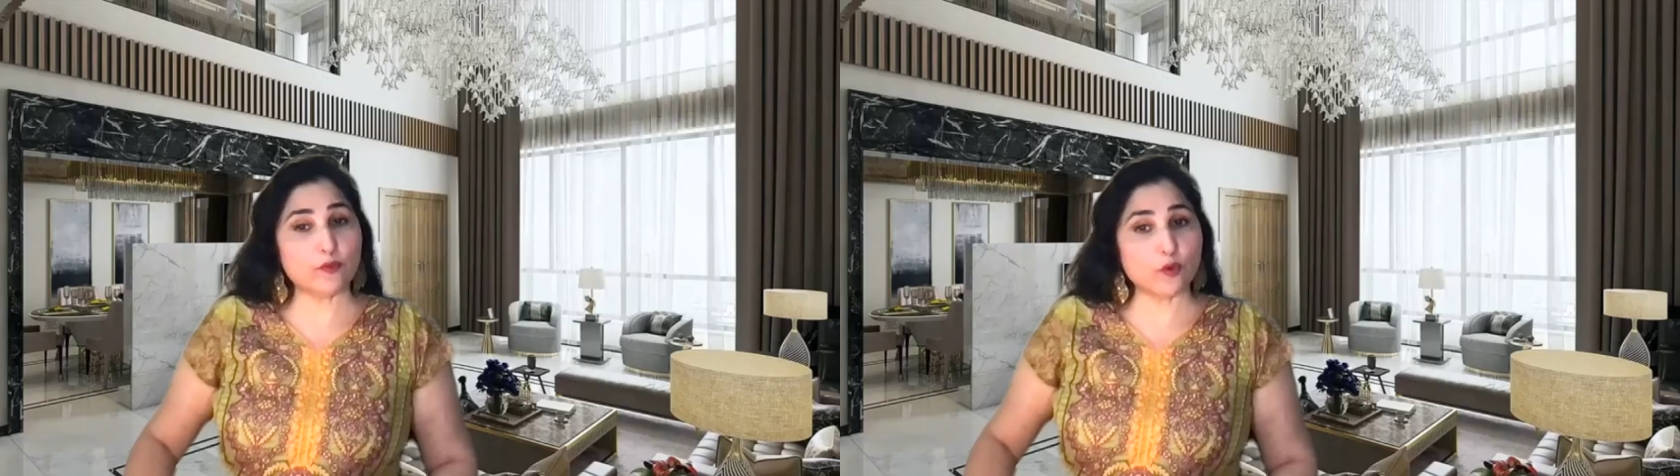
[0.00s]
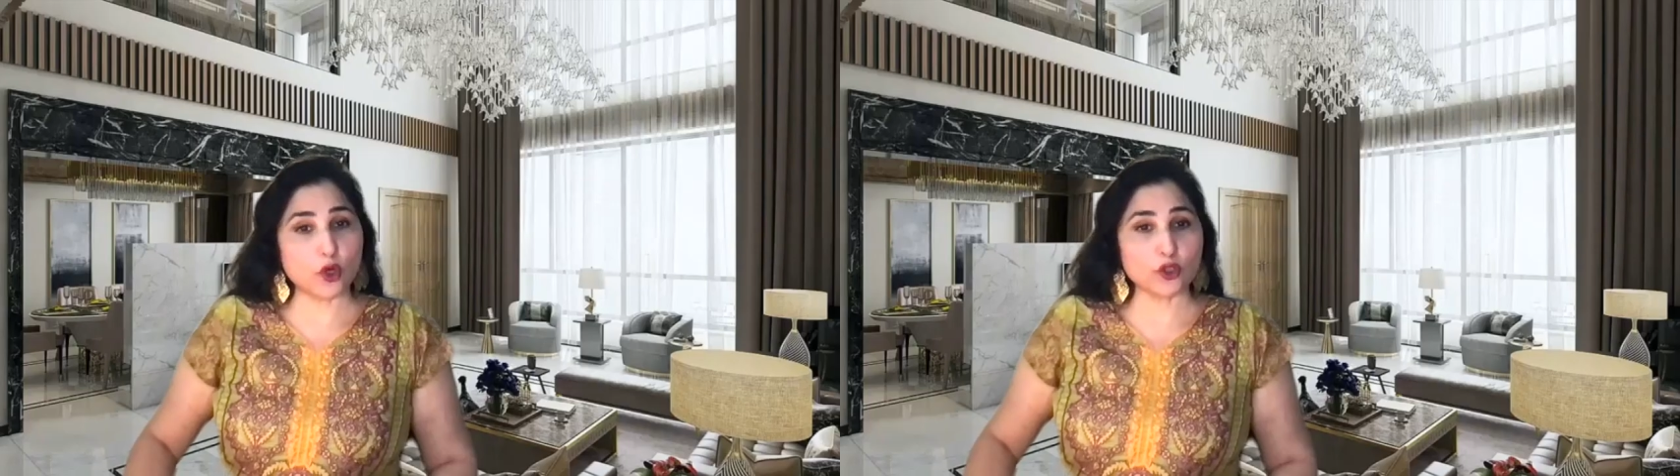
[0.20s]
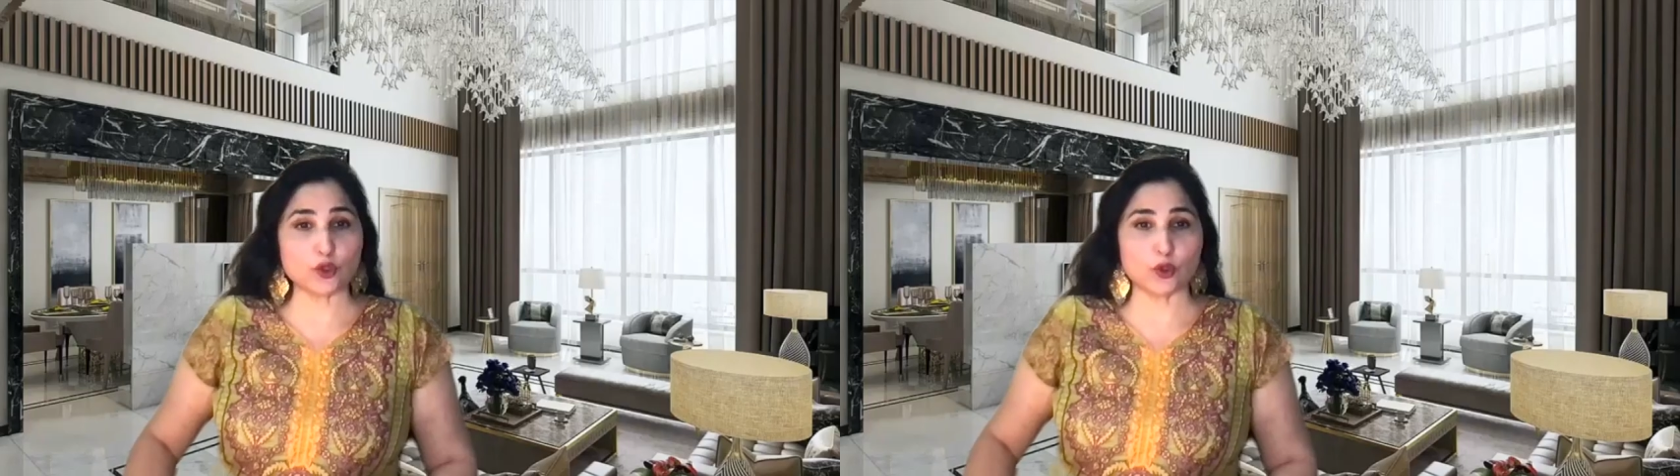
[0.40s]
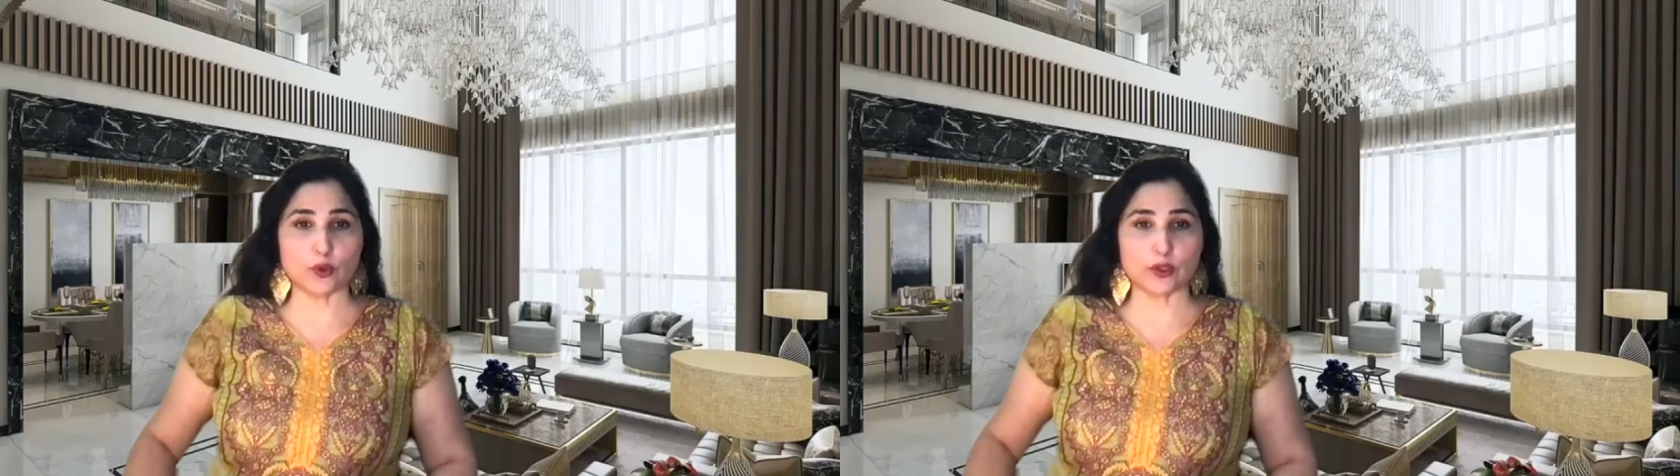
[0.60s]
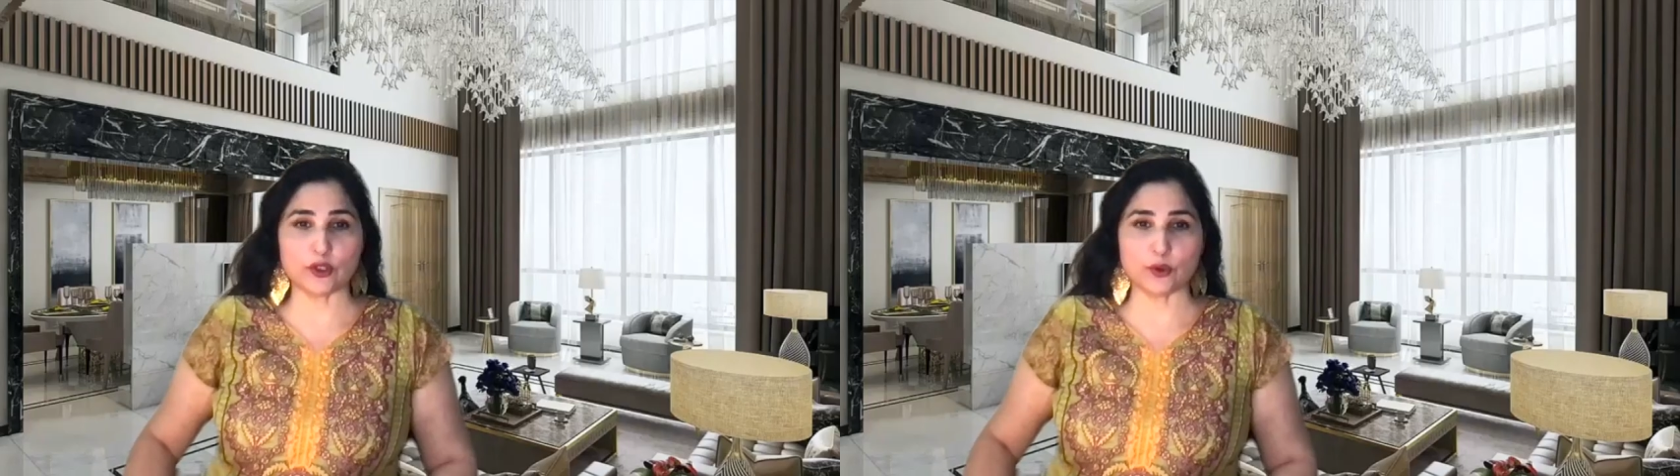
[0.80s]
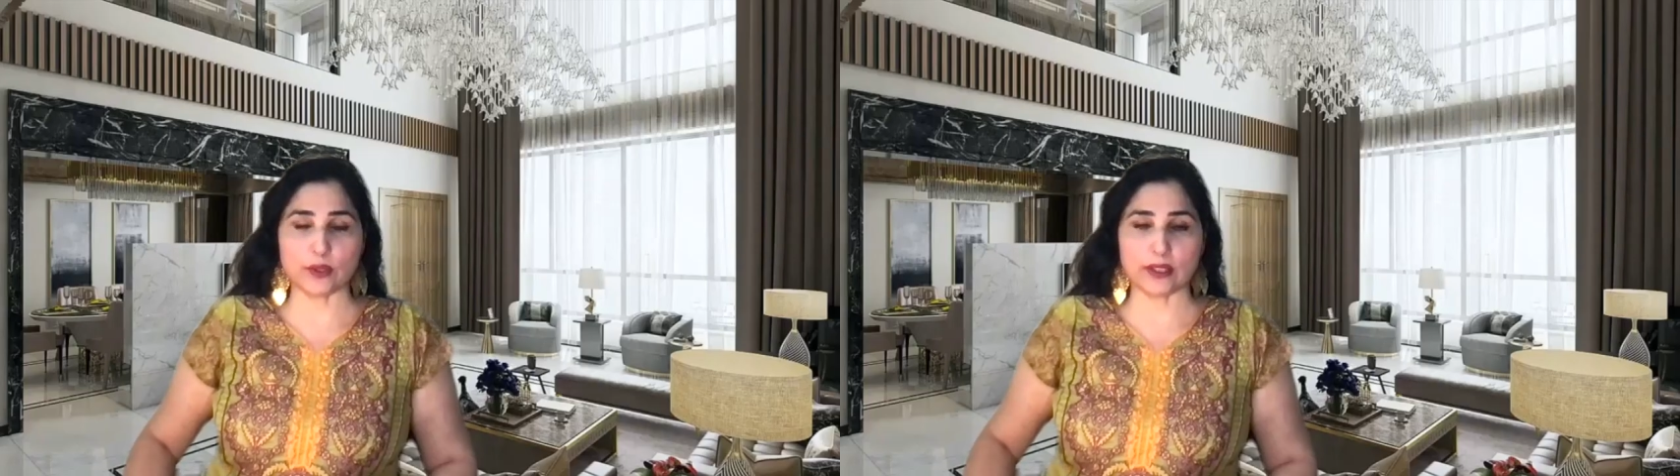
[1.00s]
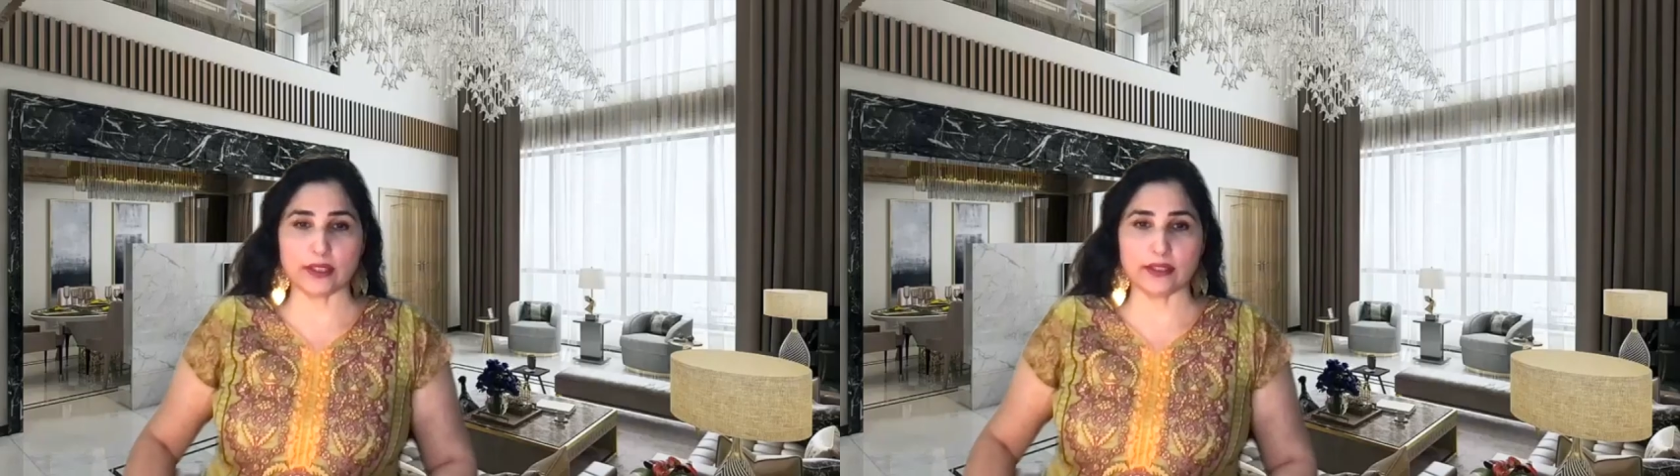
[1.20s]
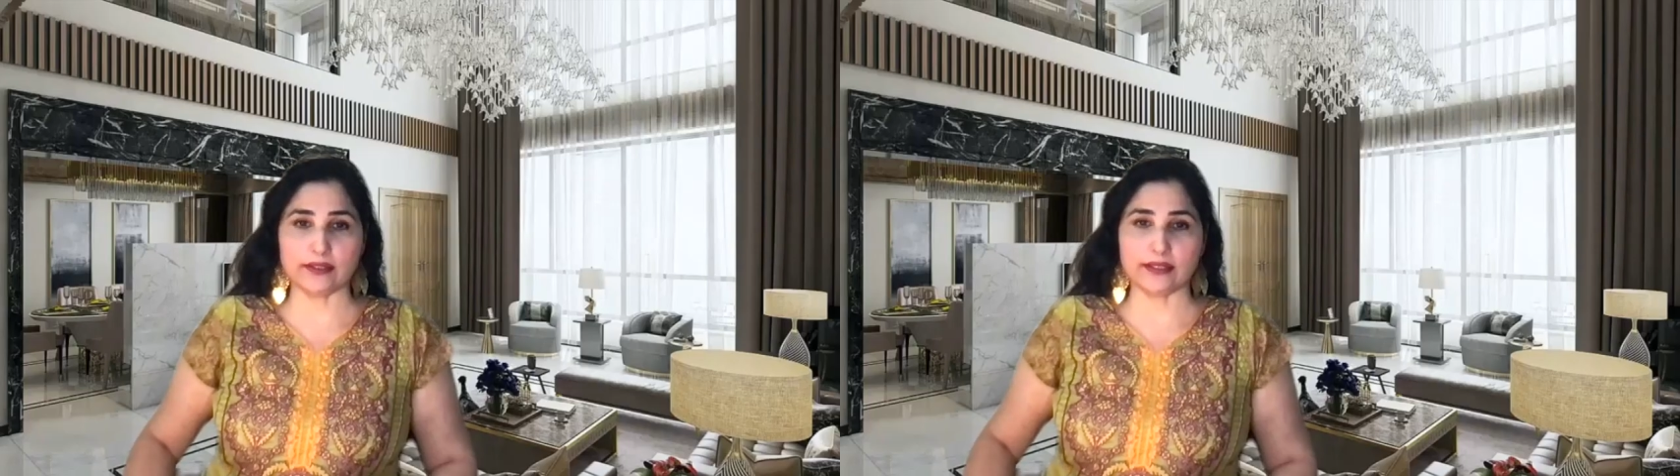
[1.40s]
want to look into a
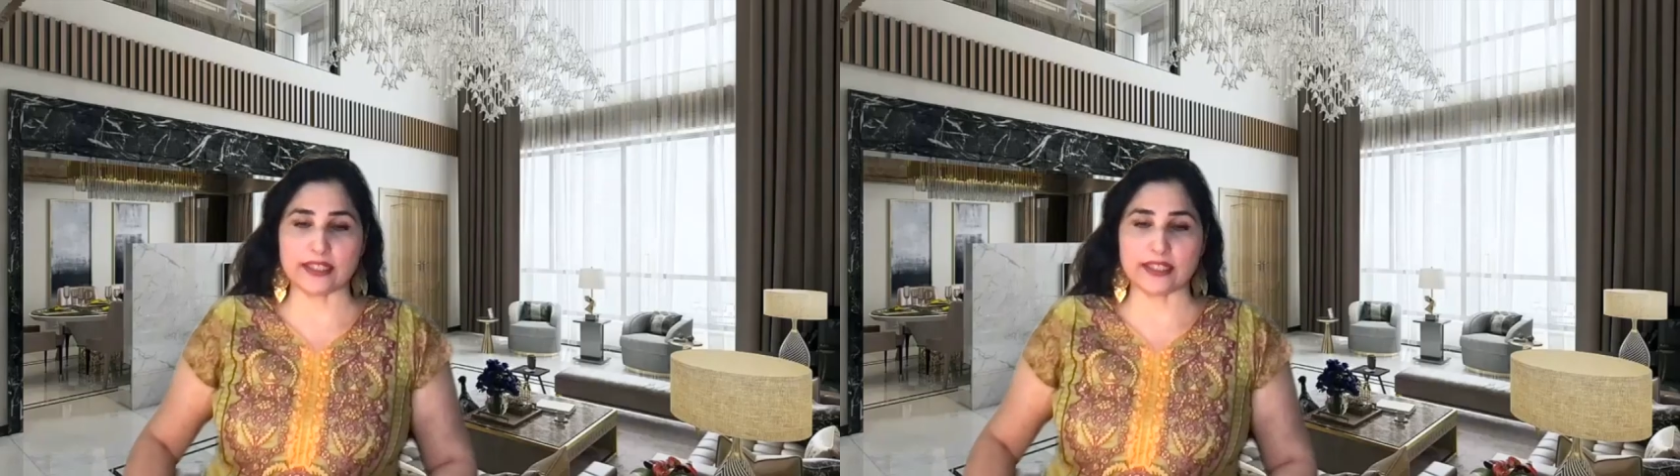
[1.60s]
career